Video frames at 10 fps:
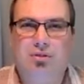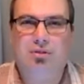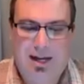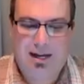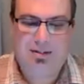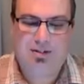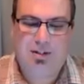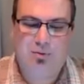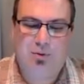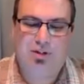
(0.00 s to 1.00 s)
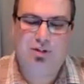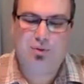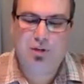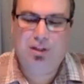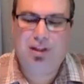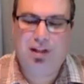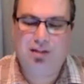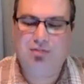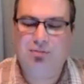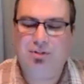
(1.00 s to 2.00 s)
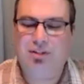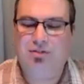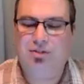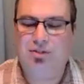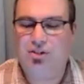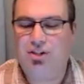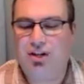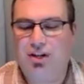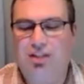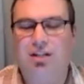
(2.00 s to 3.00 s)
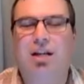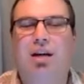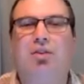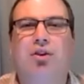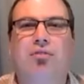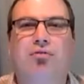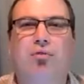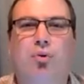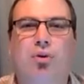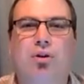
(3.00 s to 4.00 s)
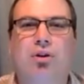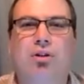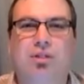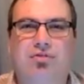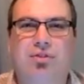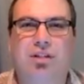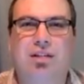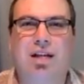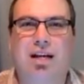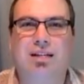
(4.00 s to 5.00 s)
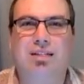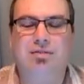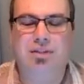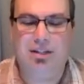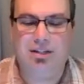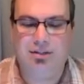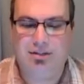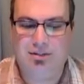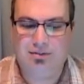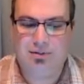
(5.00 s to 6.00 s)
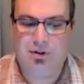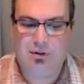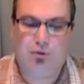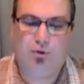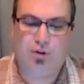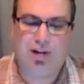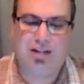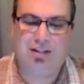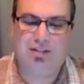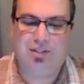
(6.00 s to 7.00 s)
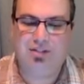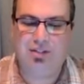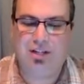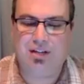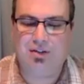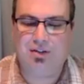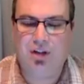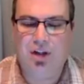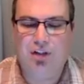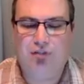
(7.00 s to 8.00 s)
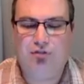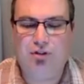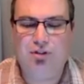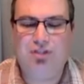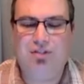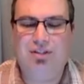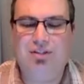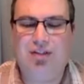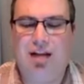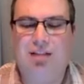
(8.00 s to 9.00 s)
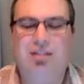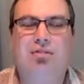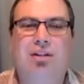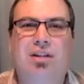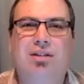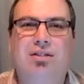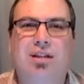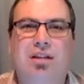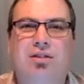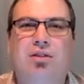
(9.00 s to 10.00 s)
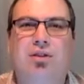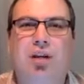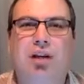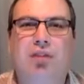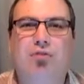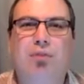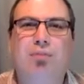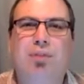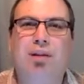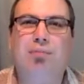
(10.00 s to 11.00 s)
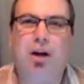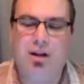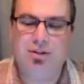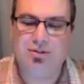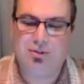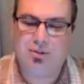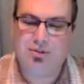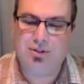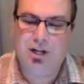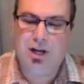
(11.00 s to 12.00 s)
text in which 3,000 believers are sharing together in four activities together. The first of these activities is learning from the apostles